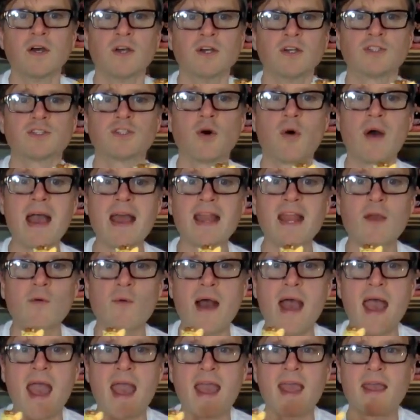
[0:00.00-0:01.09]
So
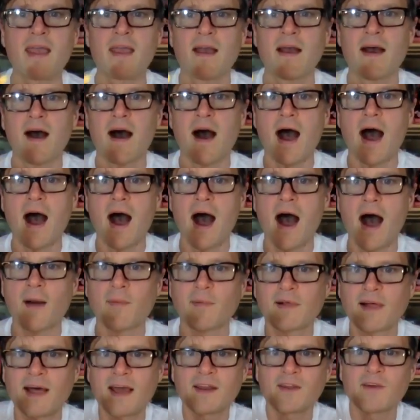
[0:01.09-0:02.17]
anyway, I'm
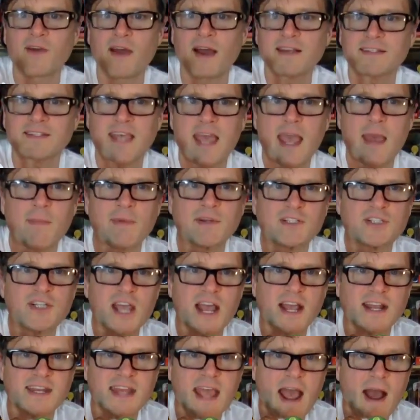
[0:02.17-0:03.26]
glad you guys came and
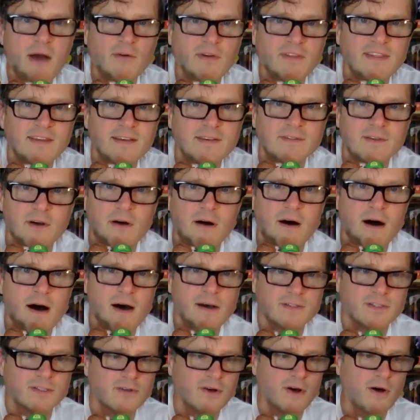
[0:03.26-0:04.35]
checked out these
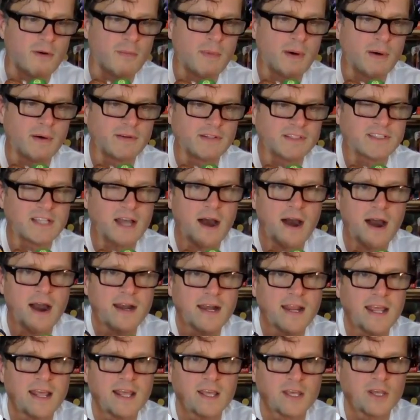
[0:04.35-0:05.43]
awesome,
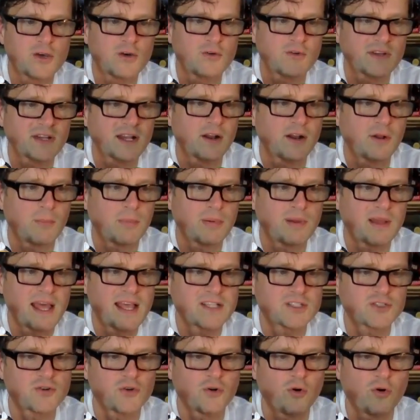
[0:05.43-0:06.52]
tiny, cute little Play
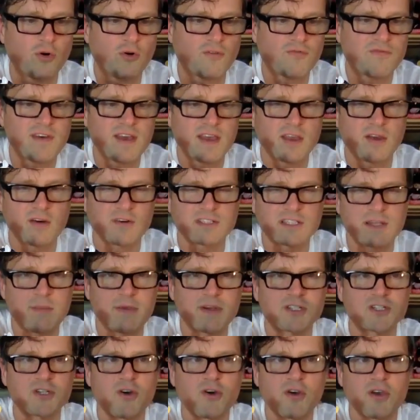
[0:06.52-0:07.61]
School figures. Let me
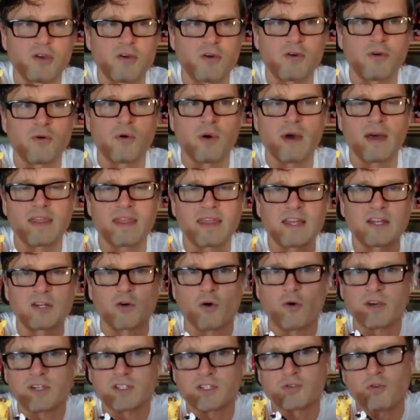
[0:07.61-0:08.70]
show you the
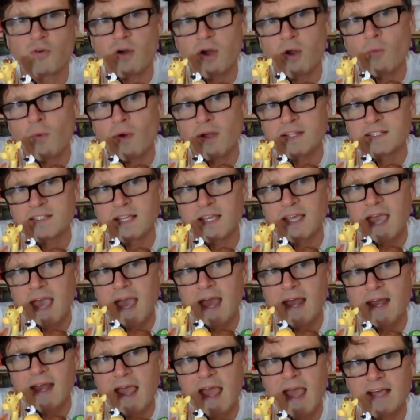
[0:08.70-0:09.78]
Toy Story ones
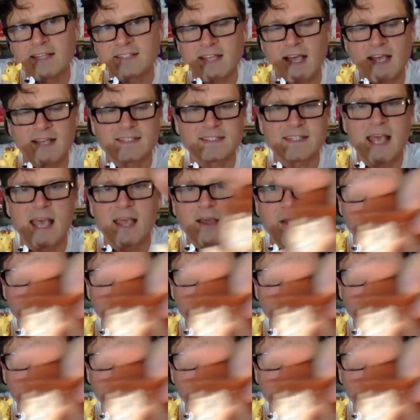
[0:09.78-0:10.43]
again as I say